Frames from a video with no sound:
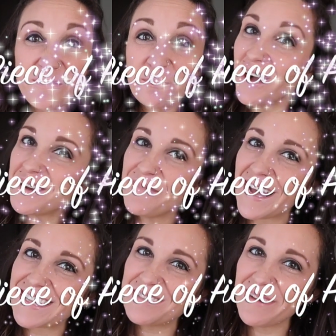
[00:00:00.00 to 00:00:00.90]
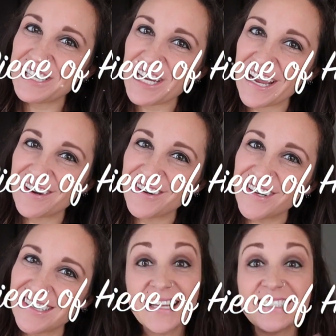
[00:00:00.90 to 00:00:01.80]
and welcome back to my
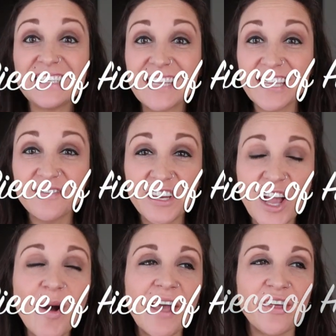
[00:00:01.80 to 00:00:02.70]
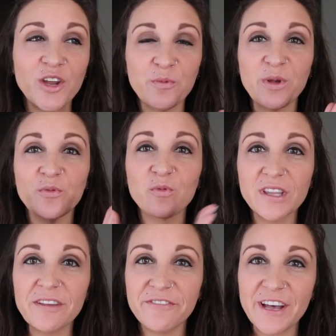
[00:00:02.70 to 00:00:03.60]
channel. Today's video, I thought it would be
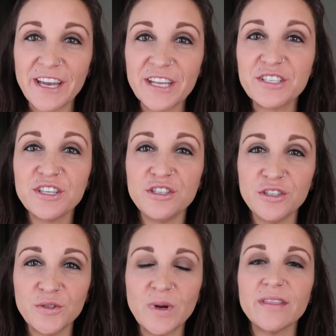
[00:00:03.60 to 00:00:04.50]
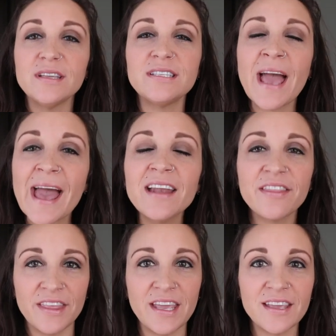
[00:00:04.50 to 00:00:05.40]
really fun to do the ten
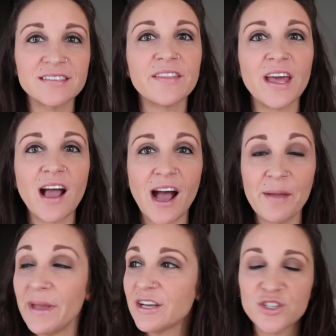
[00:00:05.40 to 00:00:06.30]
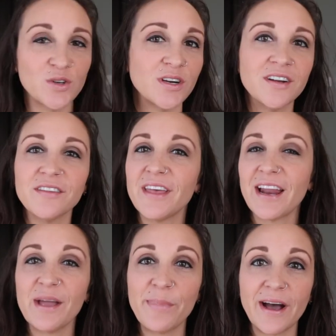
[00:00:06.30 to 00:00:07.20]
things that I make sure that
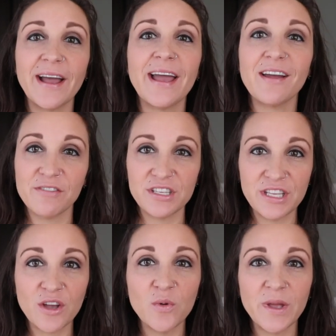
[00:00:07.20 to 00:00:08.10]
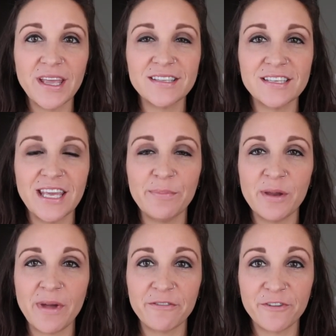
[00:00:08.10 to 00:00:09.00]
I buy every single week to keep
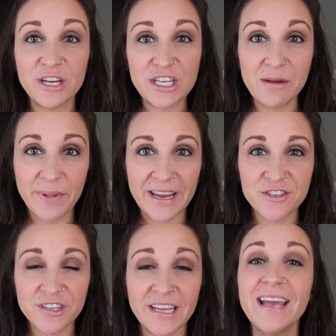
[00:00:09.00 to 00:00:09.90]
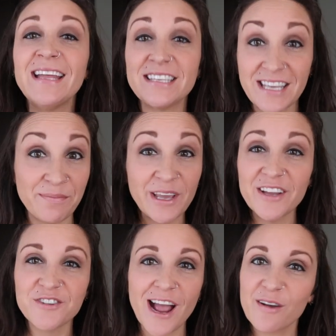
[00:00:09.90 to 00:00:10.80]
in my fridge and pantry to keep me
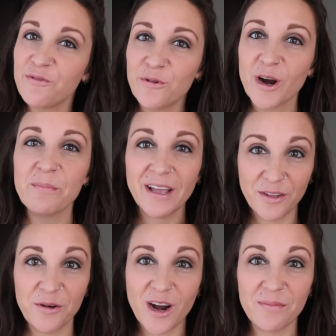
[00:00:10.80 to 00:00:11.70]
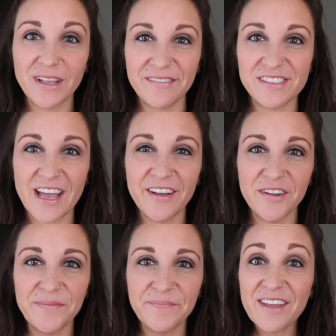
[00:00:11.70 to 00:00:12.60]
on track for my low carb
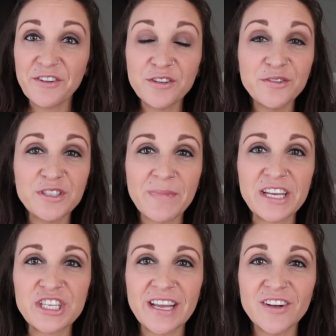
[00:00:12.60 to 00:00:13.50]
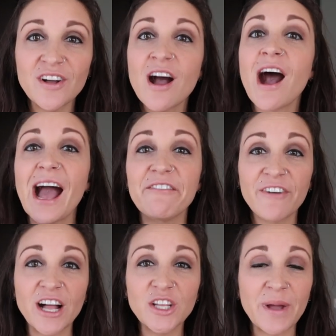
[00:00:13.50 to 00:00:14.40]
lifestyle. If you're new to my channel, I
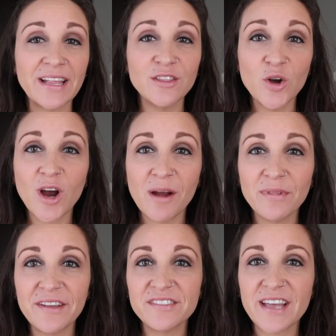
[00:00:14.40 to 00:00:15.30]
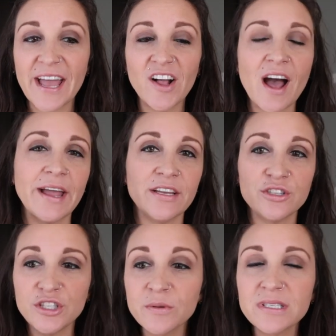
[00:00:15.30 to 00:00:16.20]
follow a low carb lifestyle. I
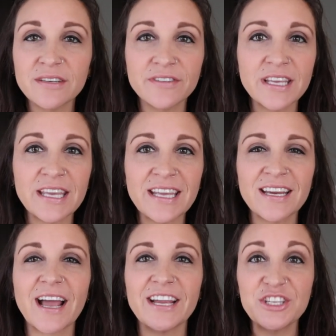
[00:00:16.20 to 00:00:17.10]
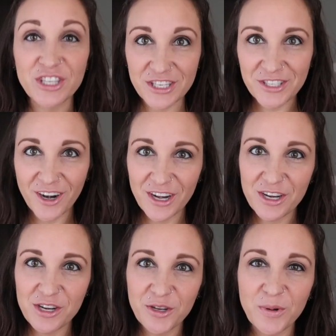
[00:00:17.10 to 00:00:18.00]
intuitively eat. I just started
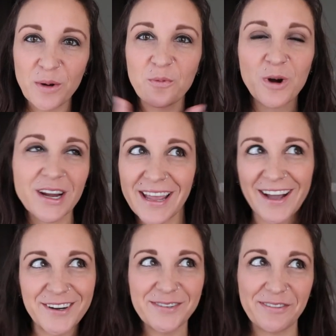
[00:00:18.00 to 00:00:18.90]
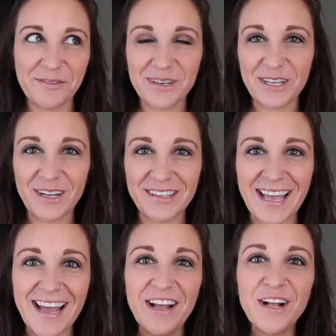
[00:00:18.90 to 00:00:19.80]
a new workout, if you want to call it
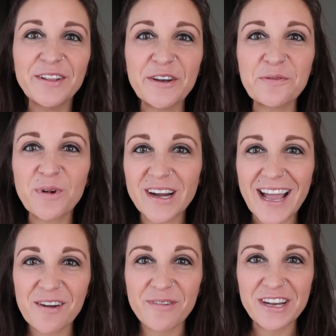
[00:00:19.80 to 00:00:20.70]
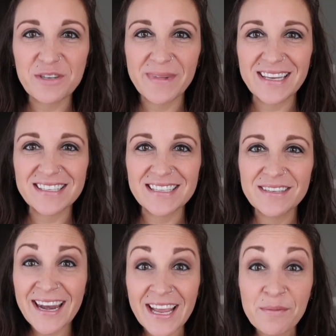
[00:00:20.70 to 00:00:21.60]
that, little workout regimen,
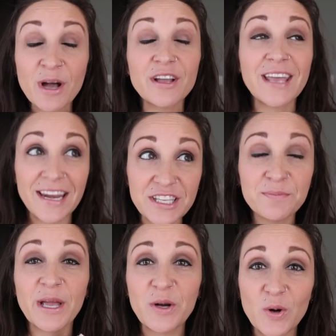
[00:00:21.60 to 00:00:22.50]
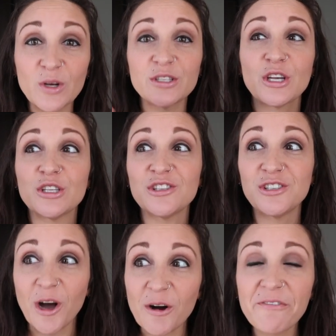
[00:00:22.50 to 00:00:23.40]
and I am getting to my goals
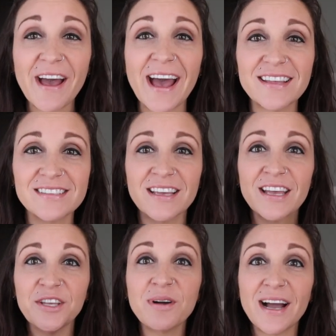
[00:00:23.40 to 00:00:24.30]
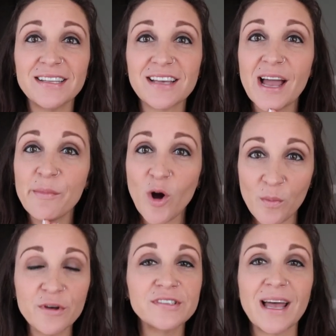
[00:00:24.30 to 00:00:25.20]
so fast. You guys, I'm
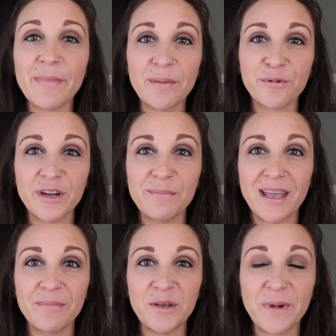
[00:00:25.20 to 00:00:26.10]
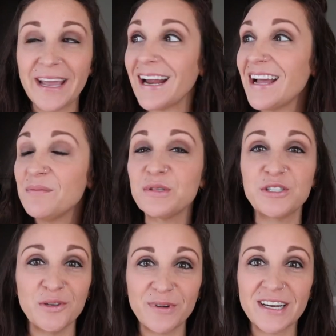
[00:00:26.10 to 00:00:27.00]
almost at my pre-baby weight. I am
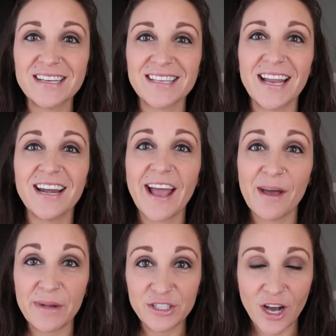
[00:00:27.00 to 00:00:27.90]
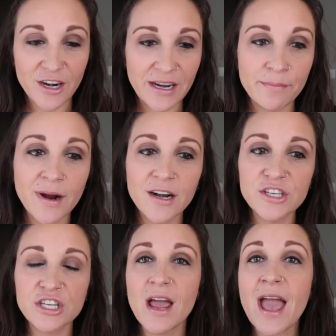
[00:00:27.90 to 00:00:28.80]
super excited. I had my daughter in
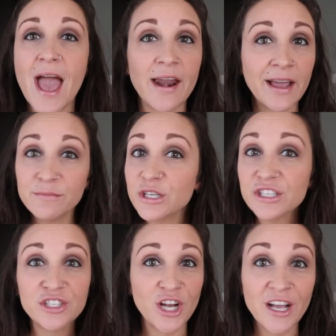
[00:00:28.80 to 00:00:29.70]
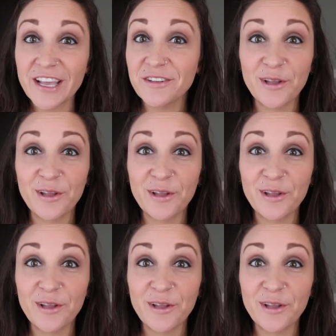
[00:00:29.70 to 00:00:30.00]
March and I'm just chugging